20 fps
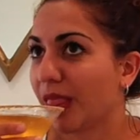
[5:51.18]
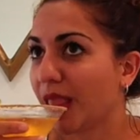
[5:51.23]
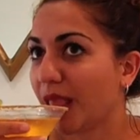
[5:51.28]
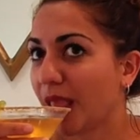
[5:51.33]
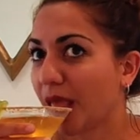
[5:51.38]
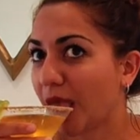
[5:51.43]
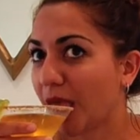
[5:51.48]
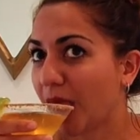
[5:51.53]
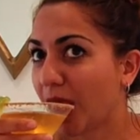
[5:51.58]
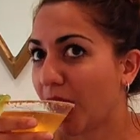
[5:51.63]

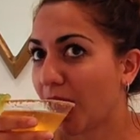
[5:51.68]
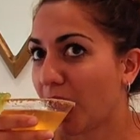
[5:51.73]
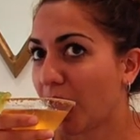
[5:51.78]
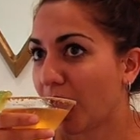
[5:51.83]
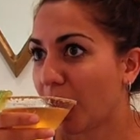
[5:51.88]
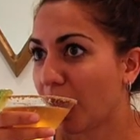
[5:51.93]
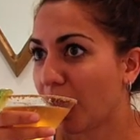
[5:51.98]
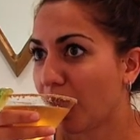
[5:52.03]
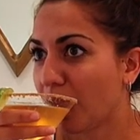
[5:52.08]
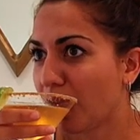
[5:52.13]

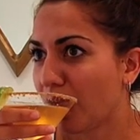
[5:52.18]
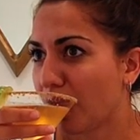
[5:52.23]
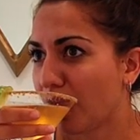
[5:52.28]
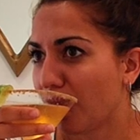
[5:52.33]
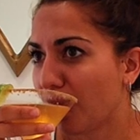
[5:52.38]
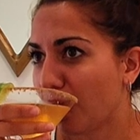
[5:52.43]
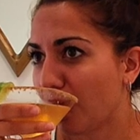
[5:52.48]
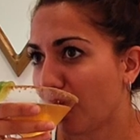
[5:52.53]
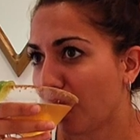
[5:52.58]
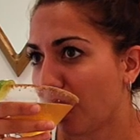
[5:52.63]

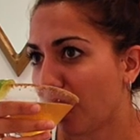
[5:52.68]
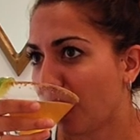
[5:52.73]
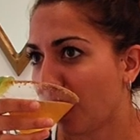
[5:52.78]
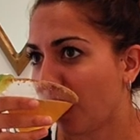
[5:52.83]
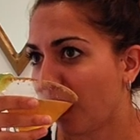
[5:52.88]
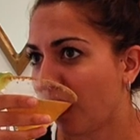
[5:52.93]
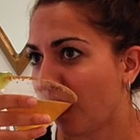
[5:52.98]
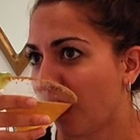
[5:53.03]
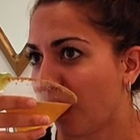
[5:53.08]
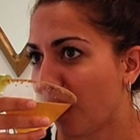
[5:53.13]

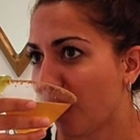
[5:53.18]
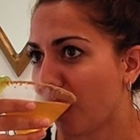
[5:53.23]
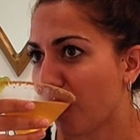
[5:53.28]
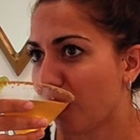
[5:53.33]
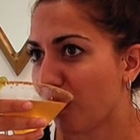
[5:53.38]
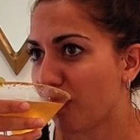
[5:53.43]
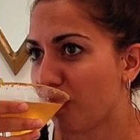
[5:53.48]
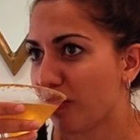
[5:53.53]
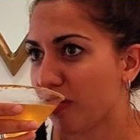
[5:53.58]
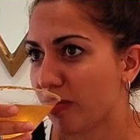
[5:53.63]

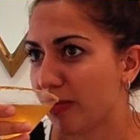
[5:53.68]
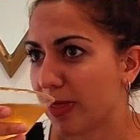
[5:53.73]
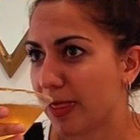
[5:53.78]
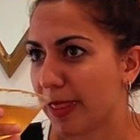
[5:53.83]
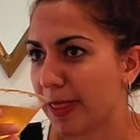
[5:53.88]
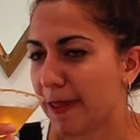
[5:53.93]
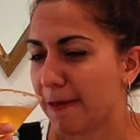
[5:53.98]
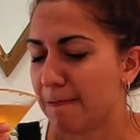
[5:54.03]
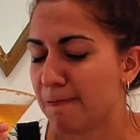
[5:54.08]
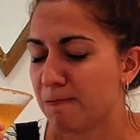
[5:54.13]

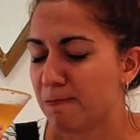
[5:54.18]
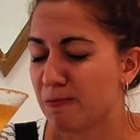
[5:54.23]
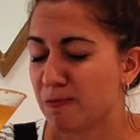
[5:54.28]
[no speech]